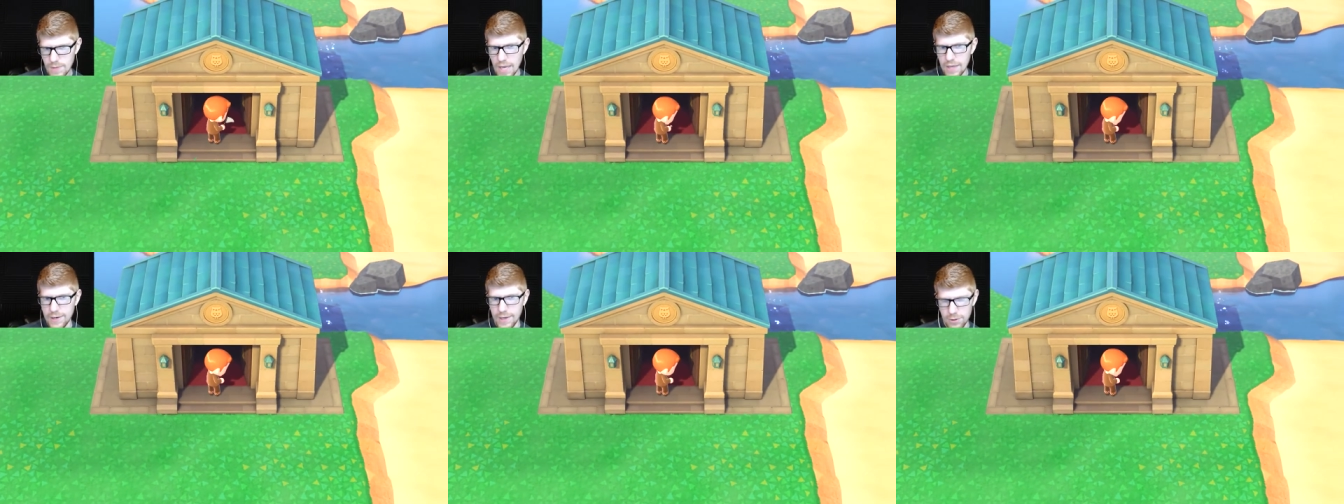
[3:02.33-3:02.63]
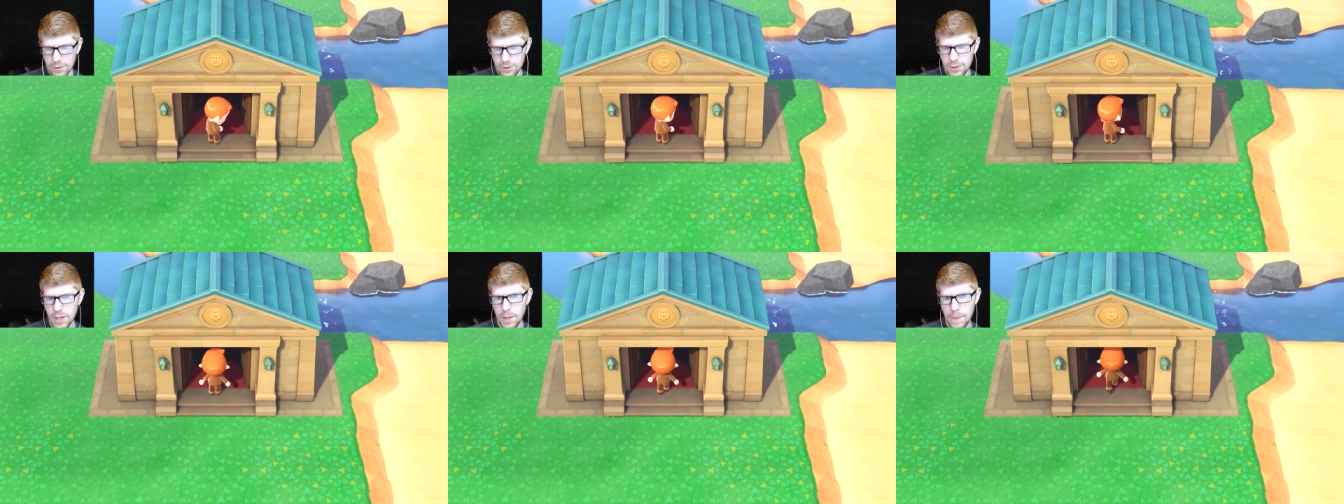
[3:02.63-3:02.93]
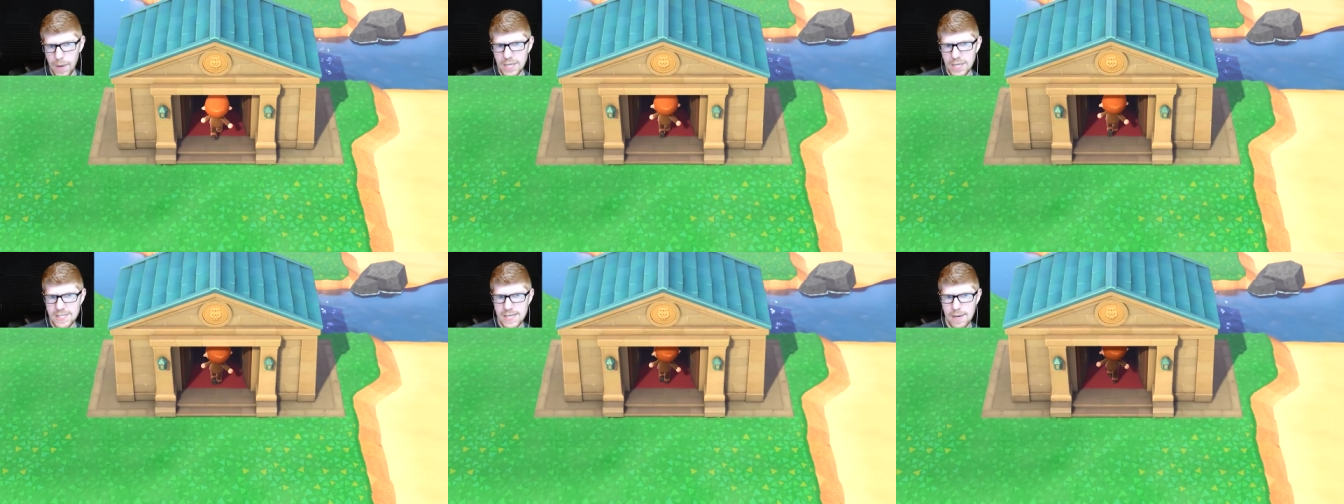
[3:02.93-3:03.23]
Not only
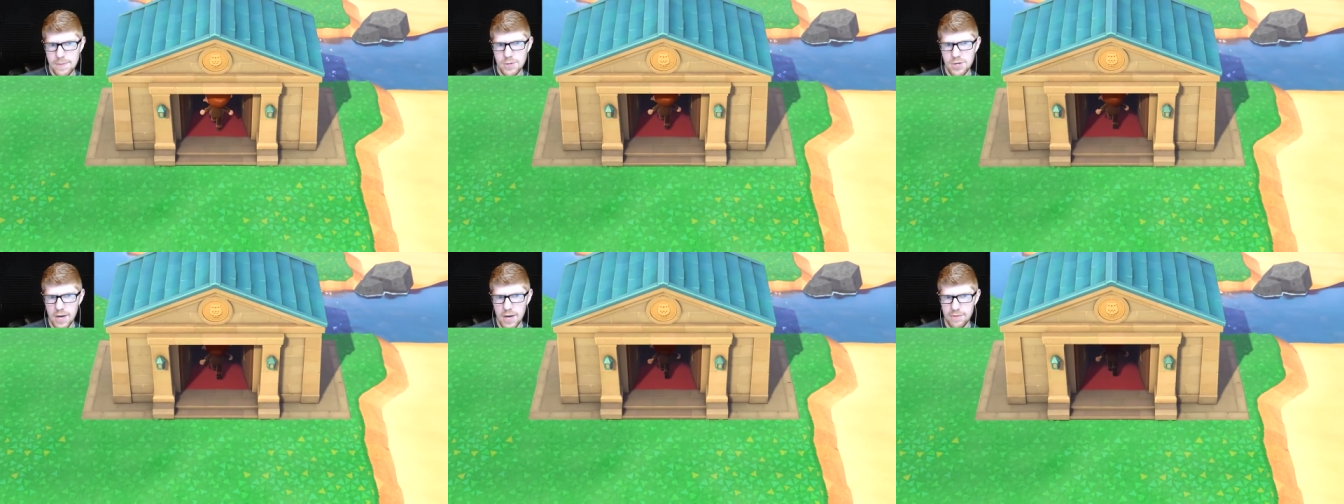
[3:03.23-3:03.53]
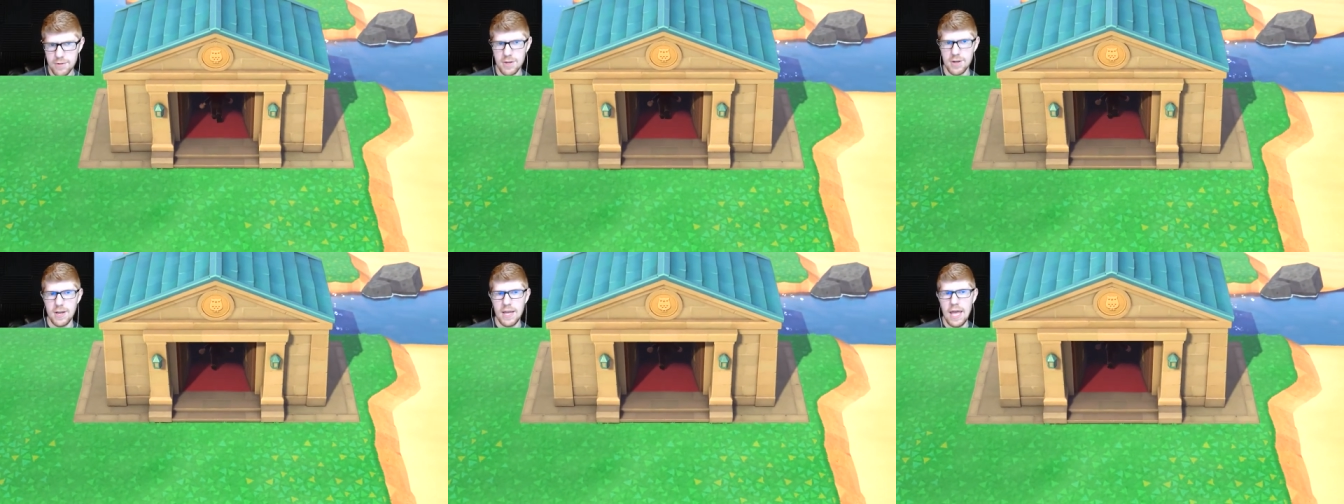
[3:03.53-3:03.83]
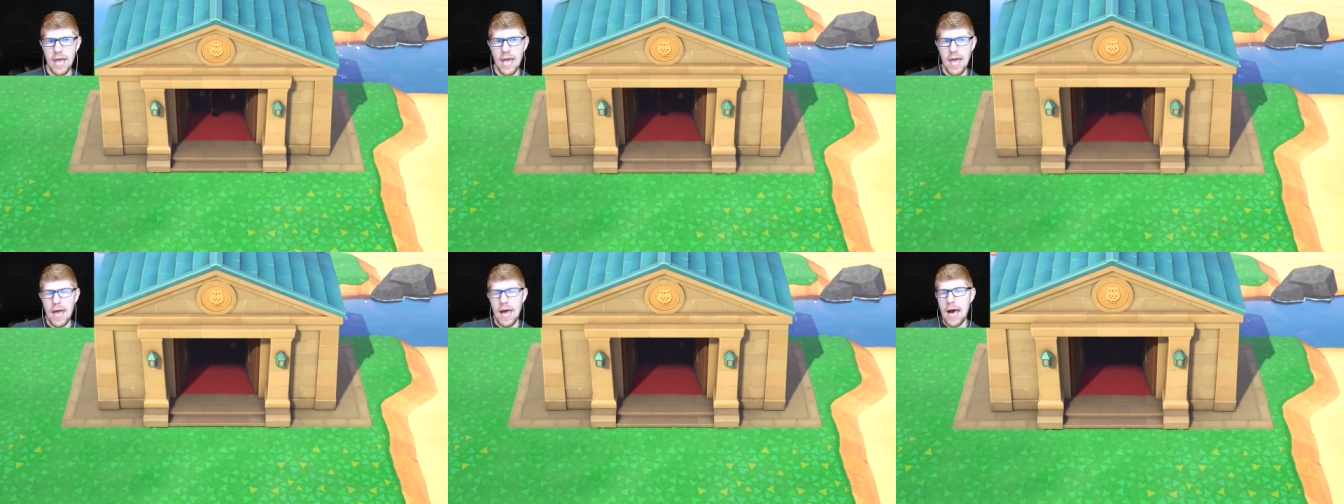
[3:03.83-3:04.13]
am I a time traveler,
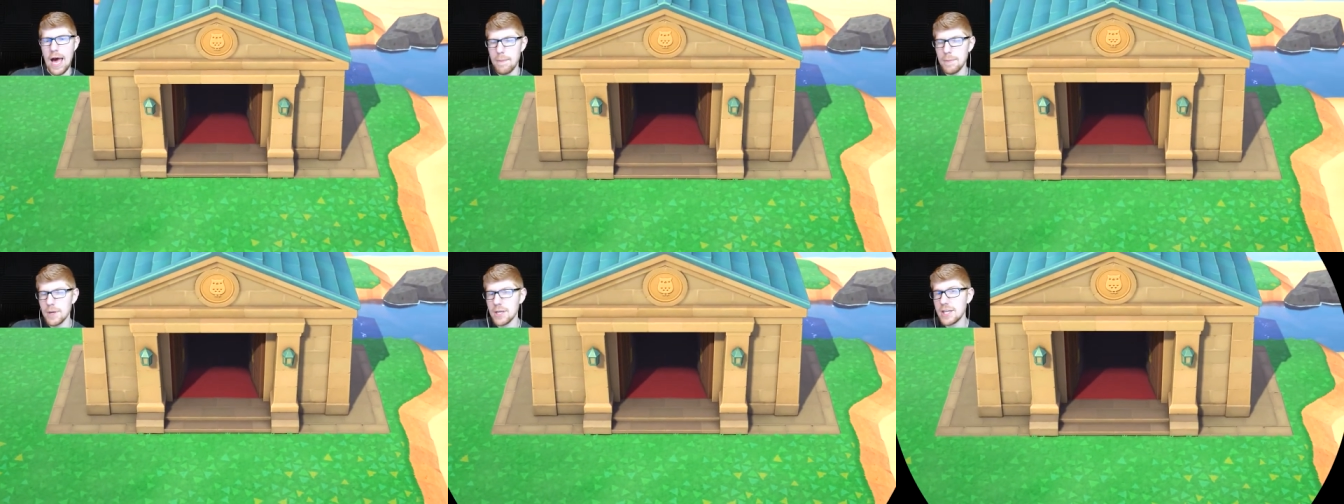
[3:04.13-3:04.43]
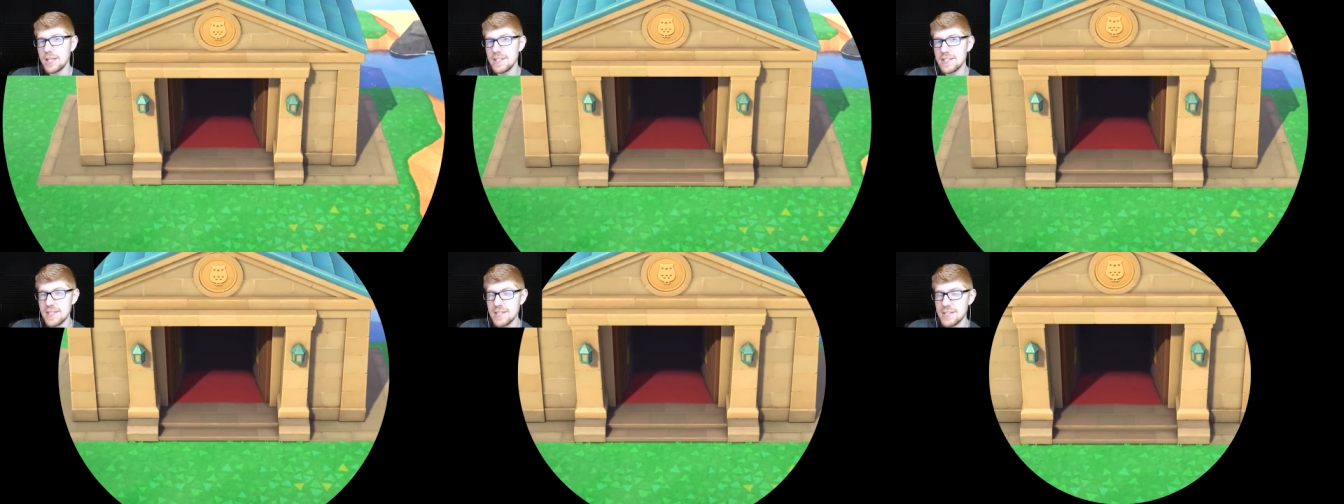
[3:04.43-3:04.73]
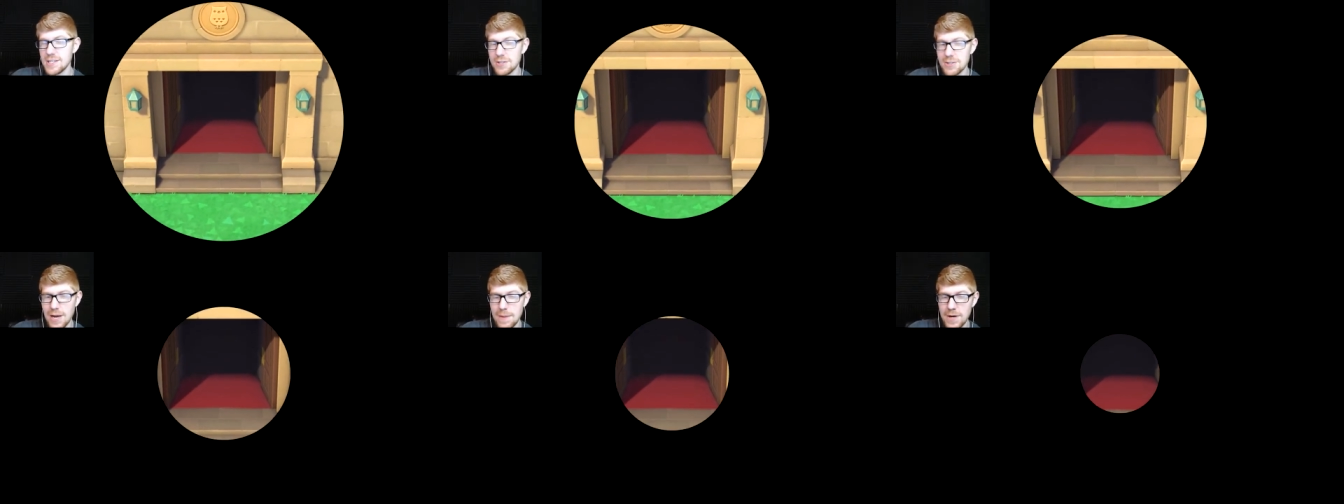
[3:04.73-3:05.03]
I'm a
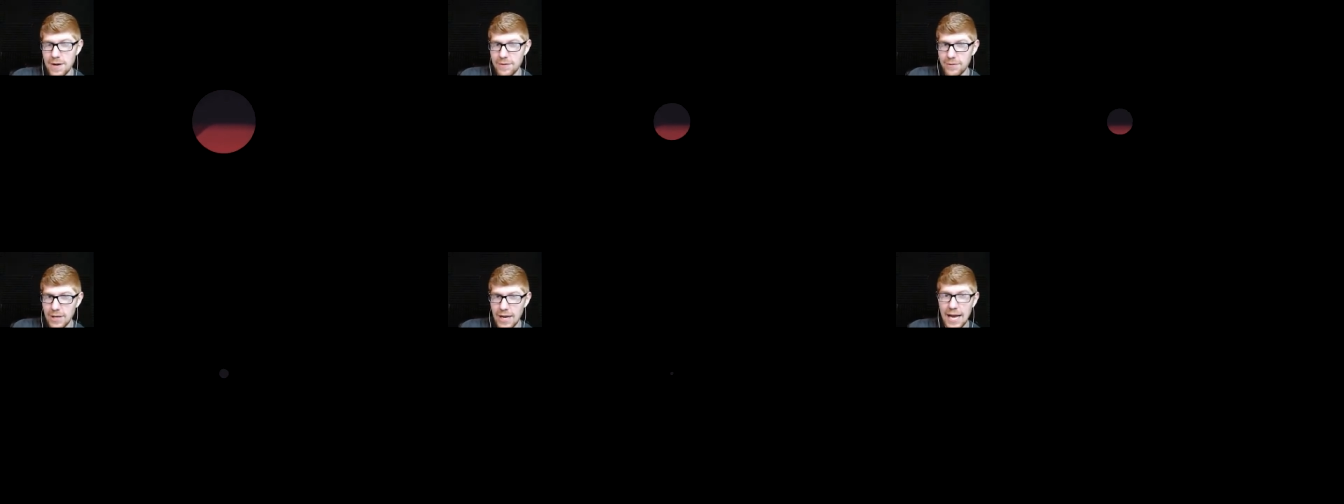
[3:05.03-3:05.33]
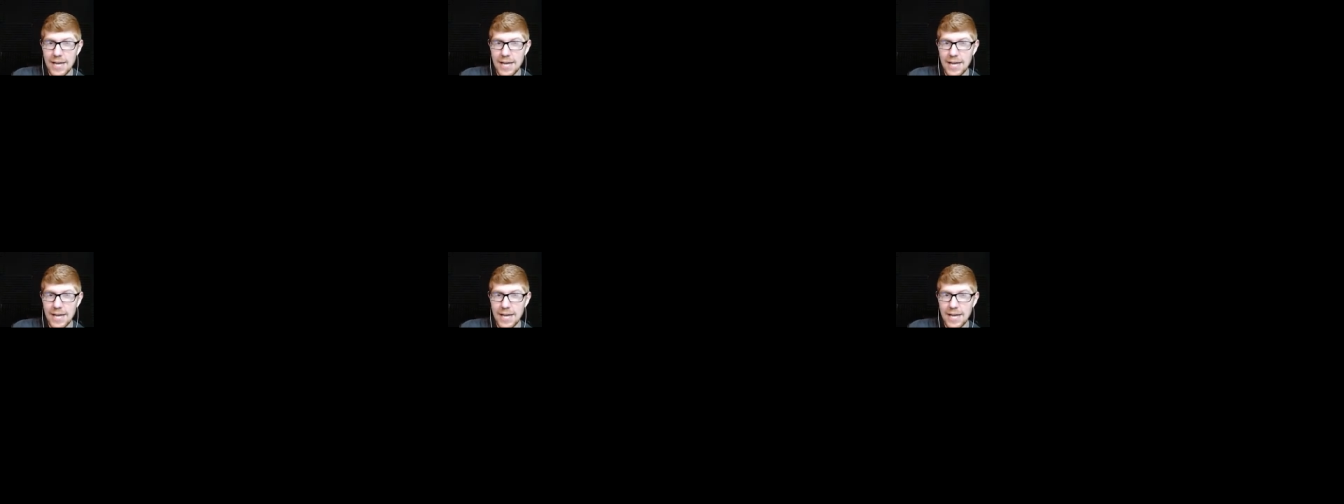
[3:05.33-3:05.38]
consistent time traveler.